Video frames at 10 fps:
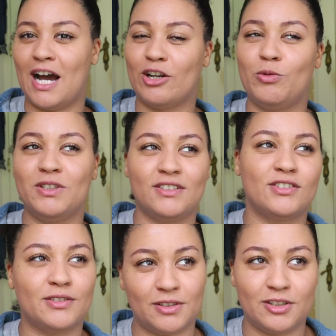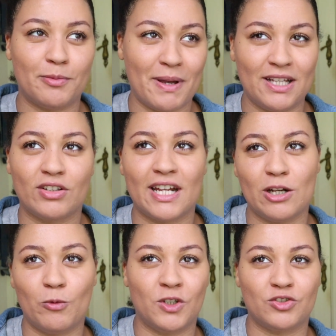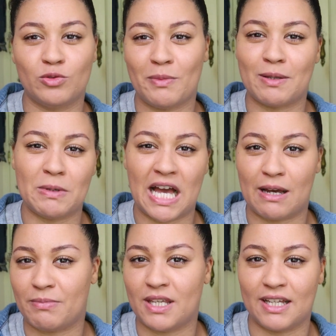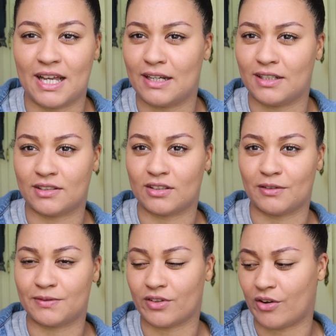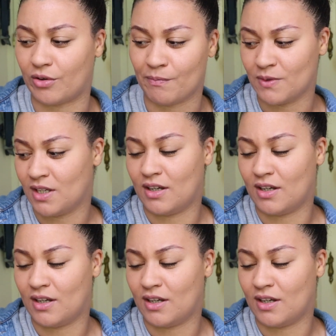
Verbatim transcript: I don't want to depend on anyone to make me happy again and stuff. So,